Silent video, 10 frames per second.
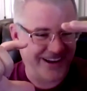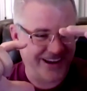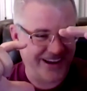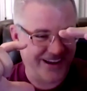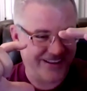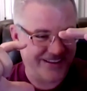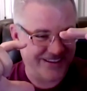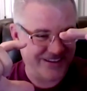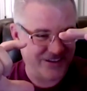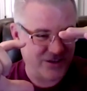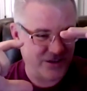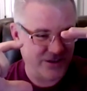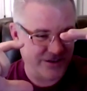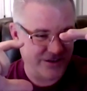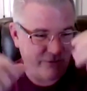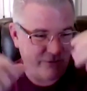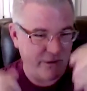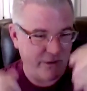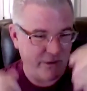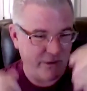And if you
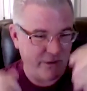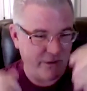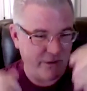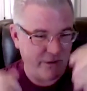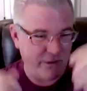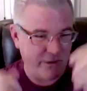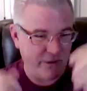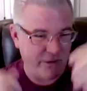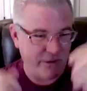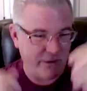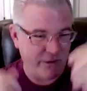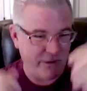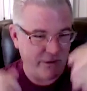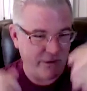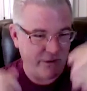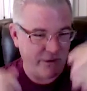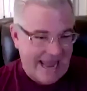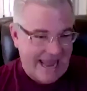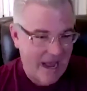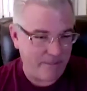were a, a bad app,
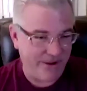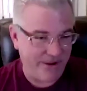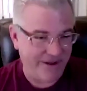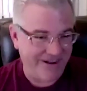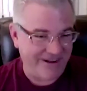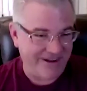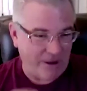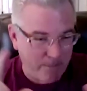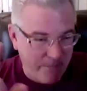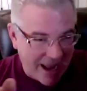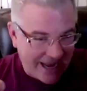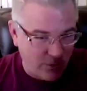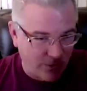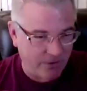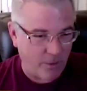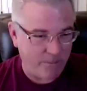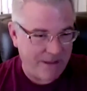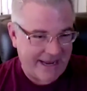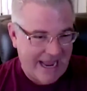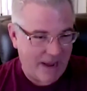a bad quote unquote bad app on your
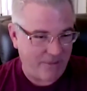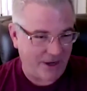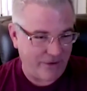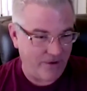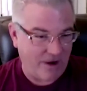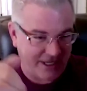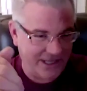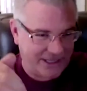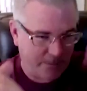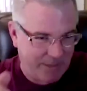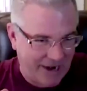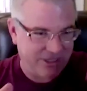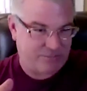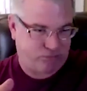phone, all of a sudden like the battery just